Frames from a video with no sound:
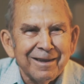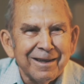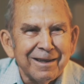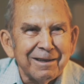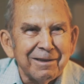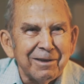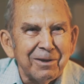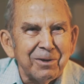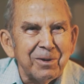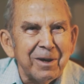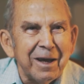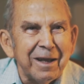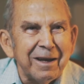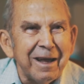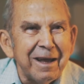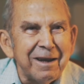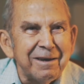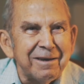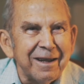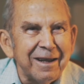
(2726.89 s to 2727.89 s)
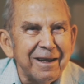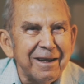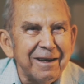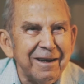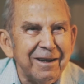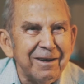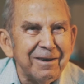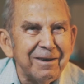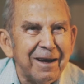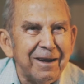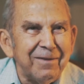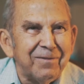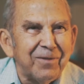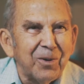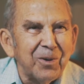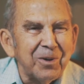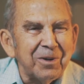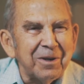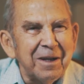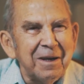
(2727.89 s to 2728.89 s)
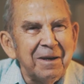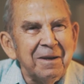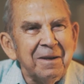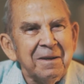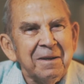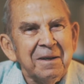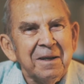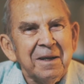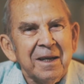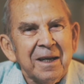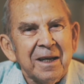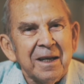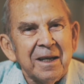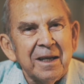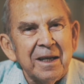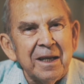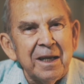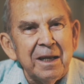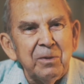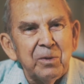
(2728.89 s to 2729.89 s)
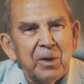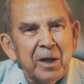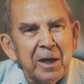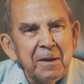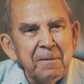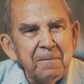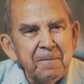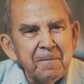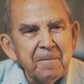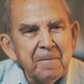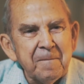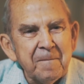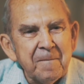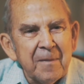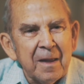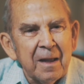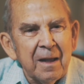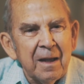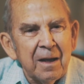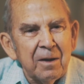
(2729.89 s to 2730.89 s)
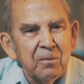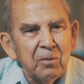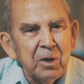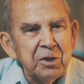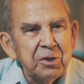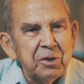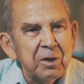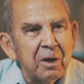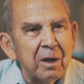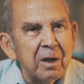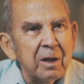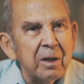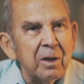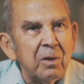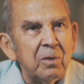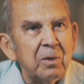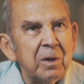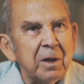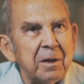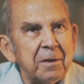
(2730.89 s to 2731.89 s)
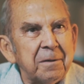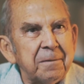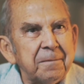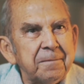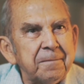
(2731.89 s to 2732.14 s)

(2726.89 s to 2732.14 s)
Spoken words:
Who had 18, who had 14. Anyway, we started going.